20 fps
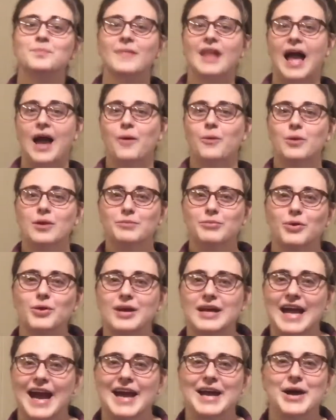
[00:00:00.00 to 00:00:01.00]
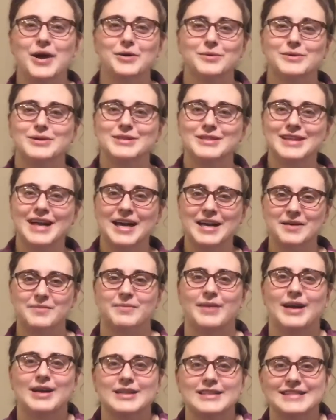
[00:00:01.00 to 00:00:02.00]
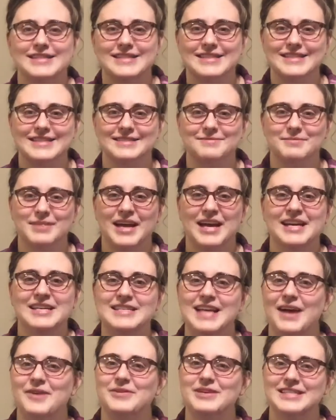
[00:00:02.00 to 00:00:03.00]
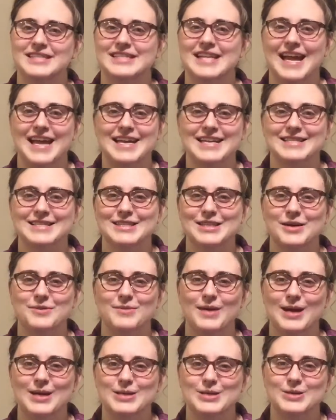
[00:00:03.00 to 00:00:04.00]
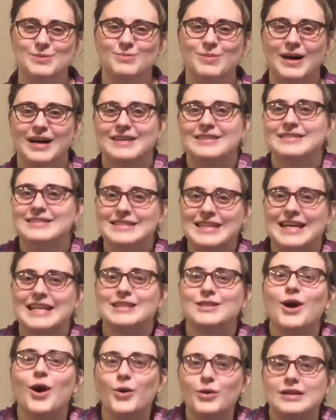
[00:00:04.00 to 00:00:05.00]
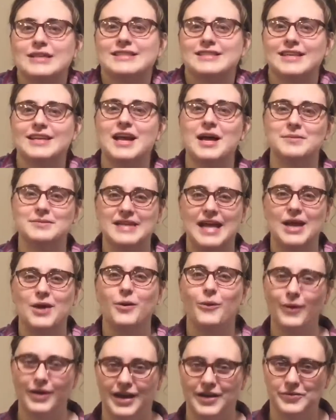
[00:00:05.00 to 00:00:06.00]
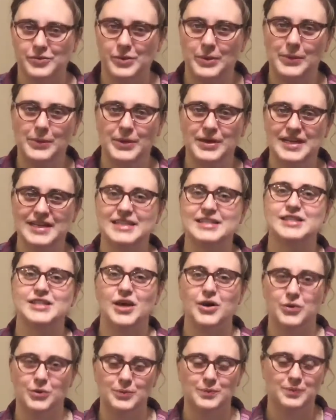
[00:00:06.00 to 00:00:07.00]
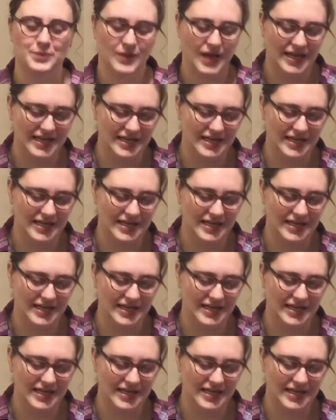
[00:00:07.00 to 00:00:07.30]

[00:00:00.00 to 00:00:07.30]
At one point, I almost got embarrassed because I was taking so much, but he told us to come take whatever we wanted, so I